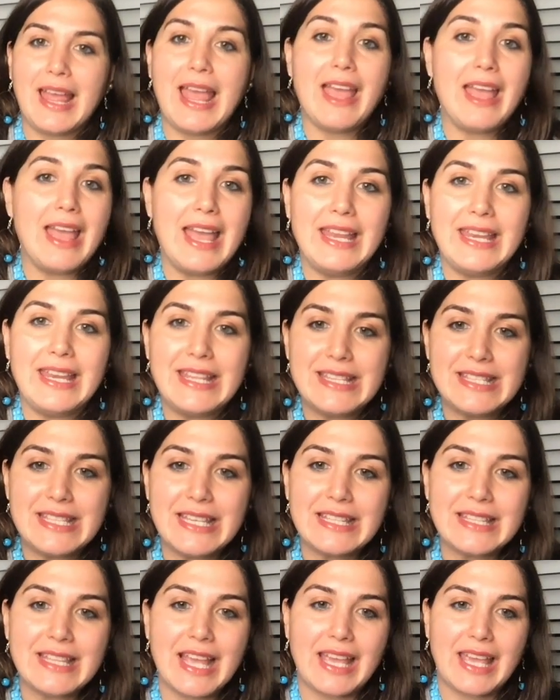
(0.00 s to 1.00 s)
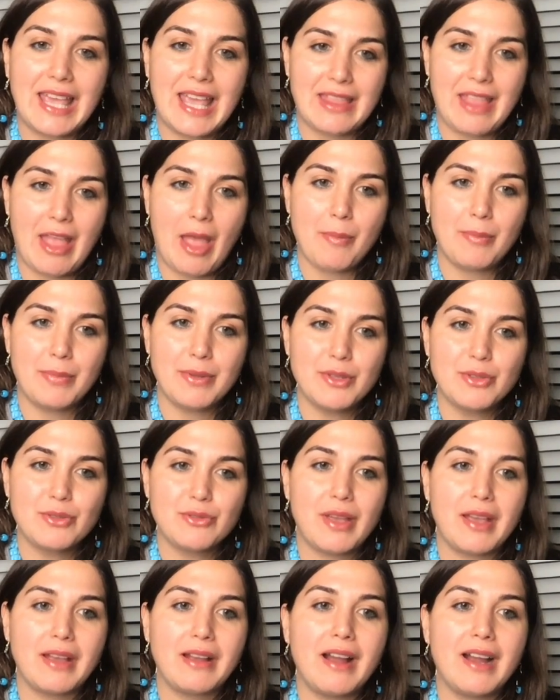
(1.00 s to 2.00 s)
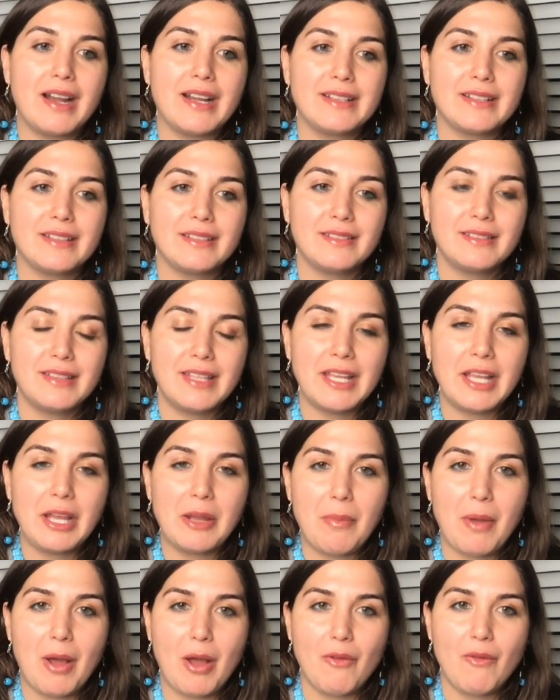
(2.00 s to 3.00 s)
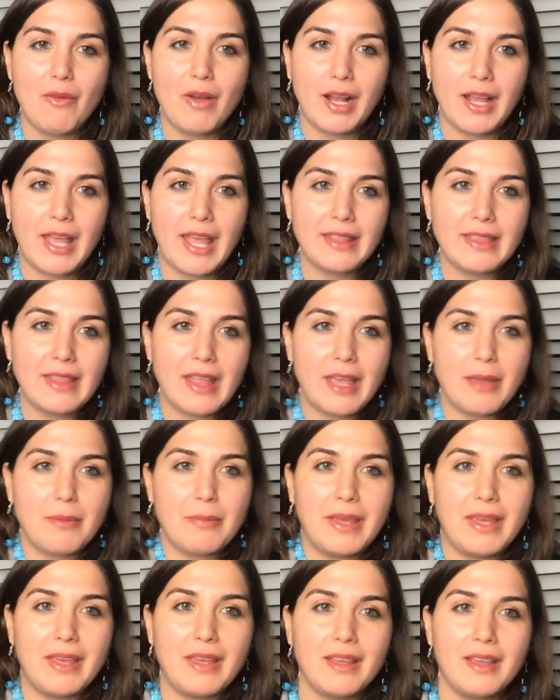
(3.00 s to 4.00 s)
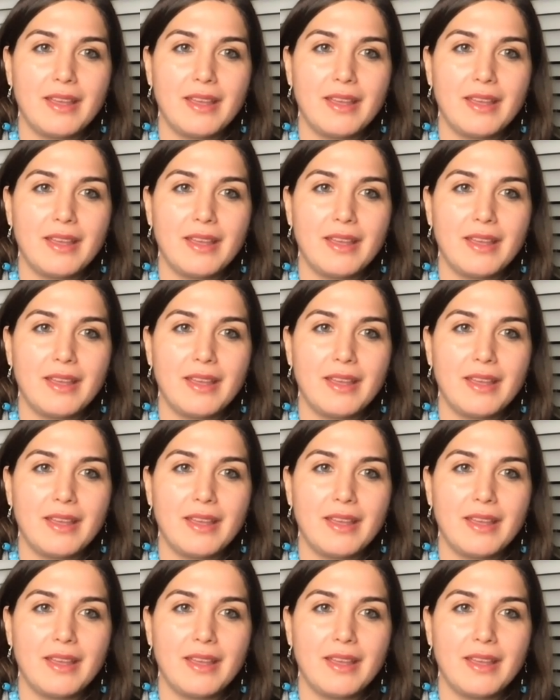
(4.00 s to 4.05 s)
anything that can happen to a garden, think about what can they be.